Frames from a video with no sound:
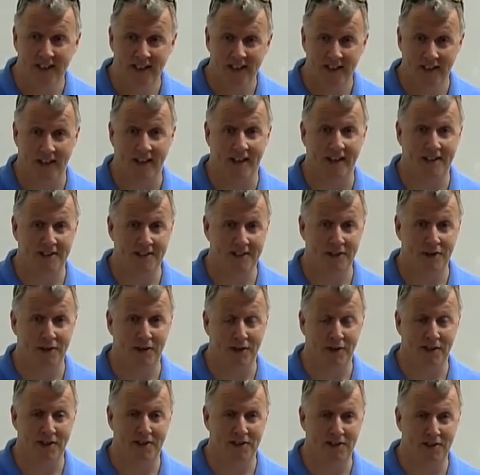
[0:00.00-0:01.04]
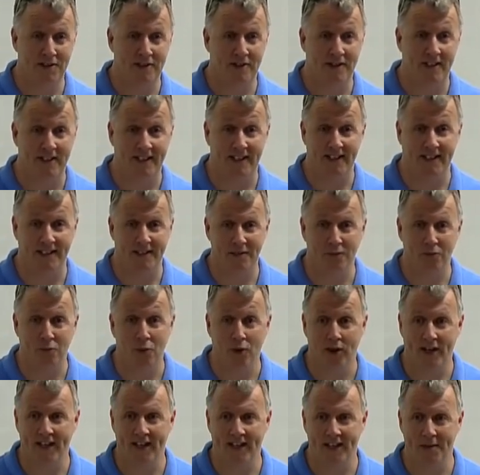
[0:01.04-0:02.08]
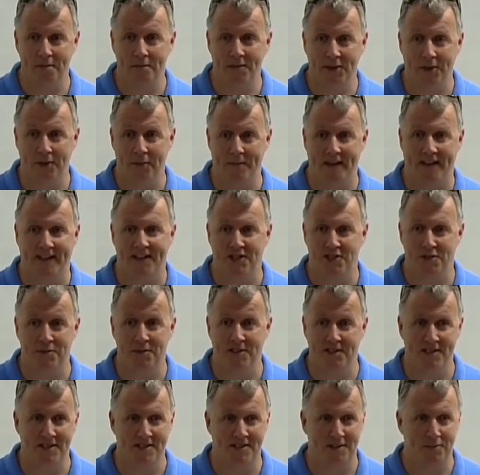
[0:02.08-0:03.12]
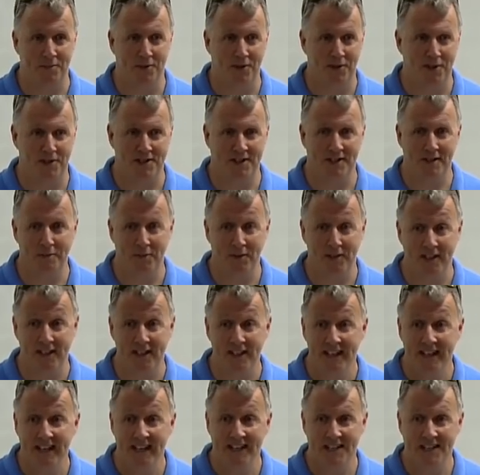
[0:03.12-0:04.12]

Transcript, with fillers: like literary theory and working in middle management in some large company.